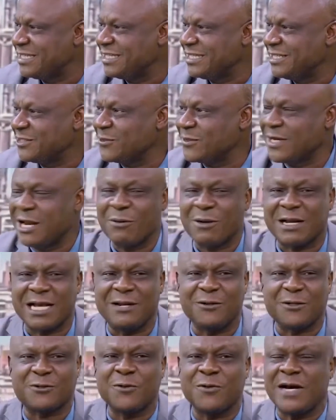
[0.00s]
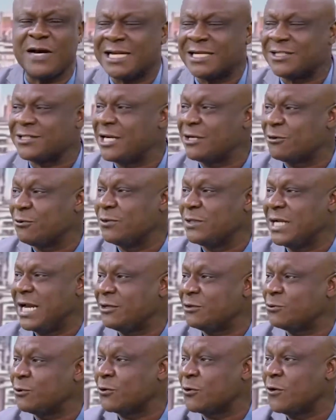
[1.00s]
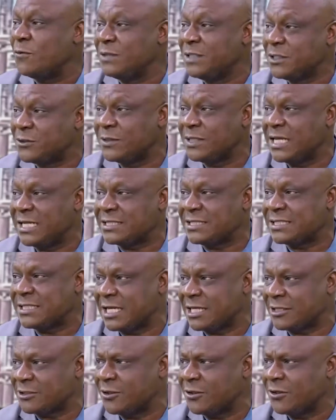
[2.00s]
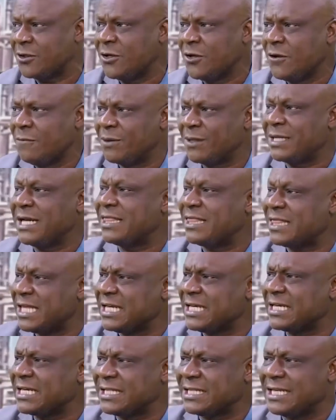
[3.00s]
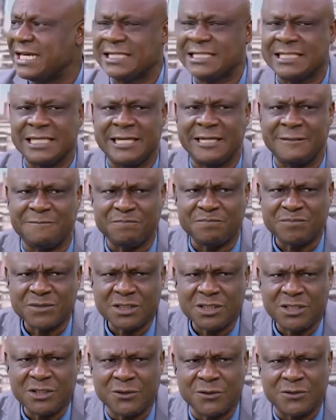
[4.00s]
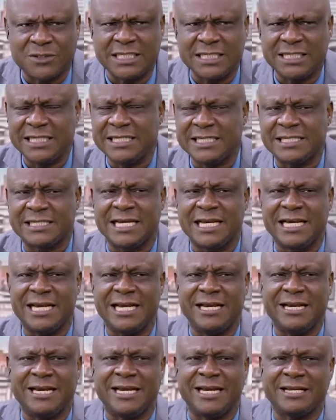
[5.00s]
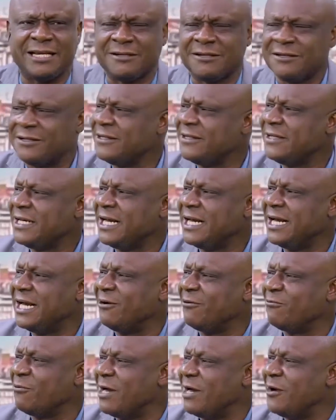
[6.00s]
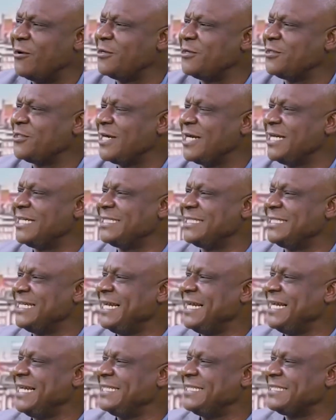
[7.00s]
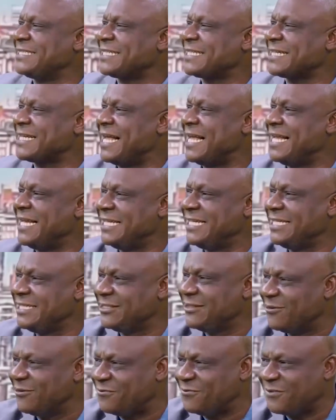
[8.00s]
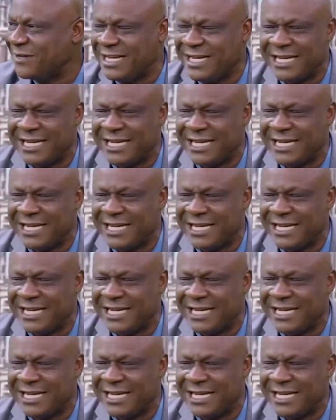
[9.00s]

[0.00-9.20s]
so that we can also attract good hand to come into that sector. But I think that using this 100 days kind of